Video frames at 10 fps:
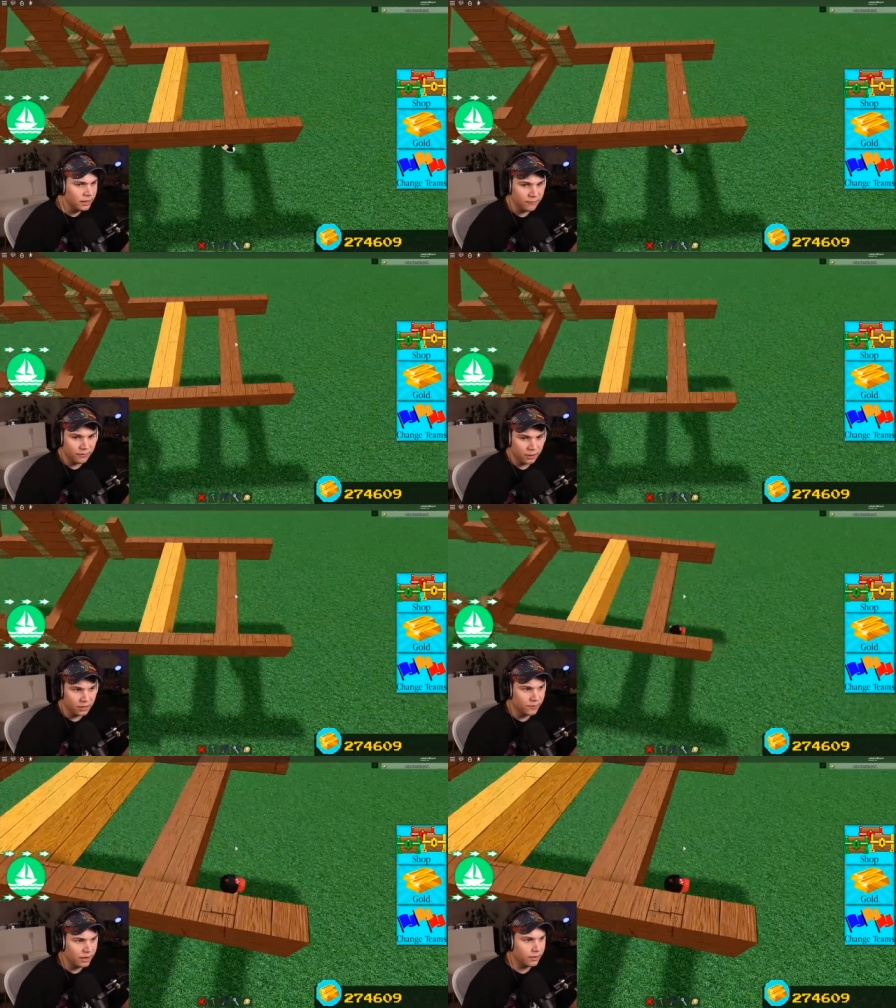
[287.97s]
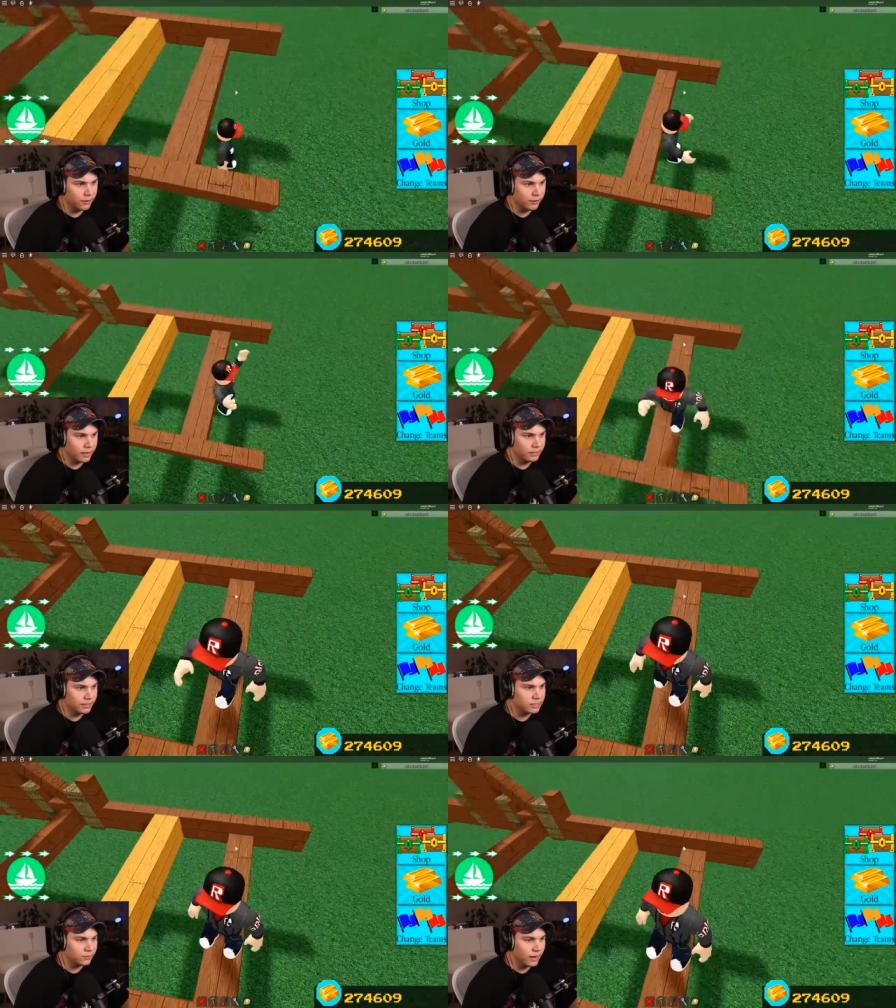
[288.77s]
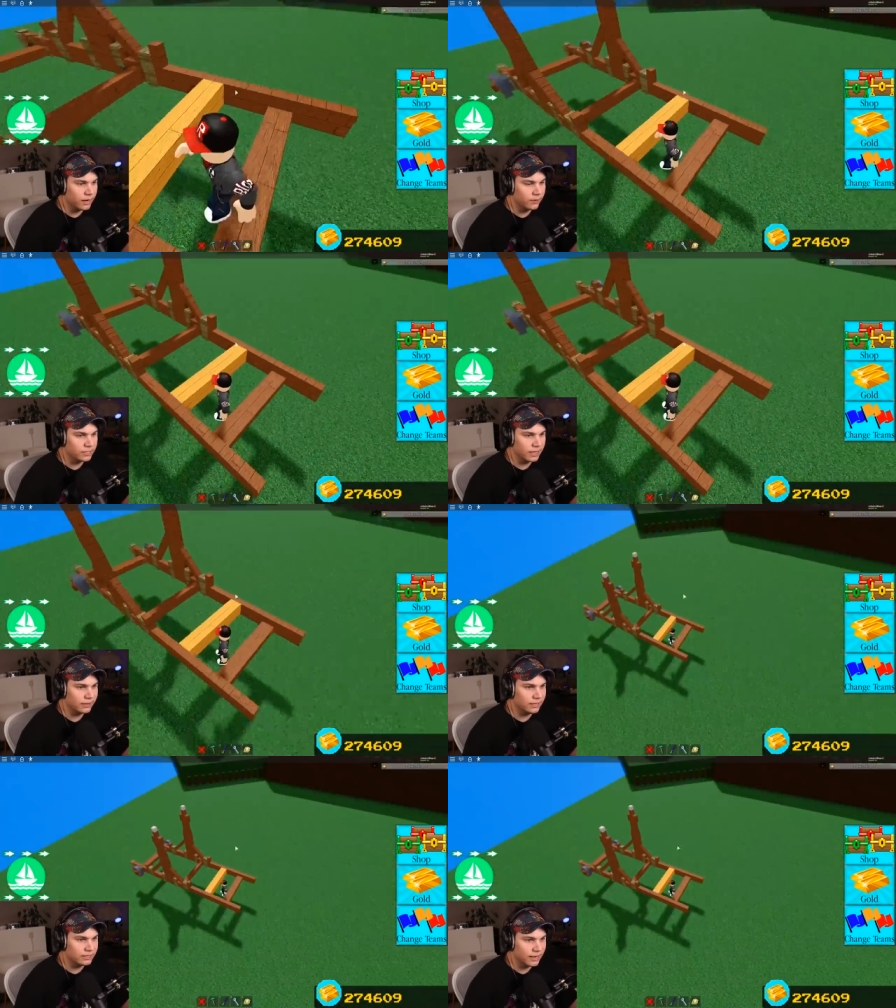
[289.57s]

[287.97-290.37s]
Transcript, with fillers: that I've forgotten right here. Okay. This right here is like the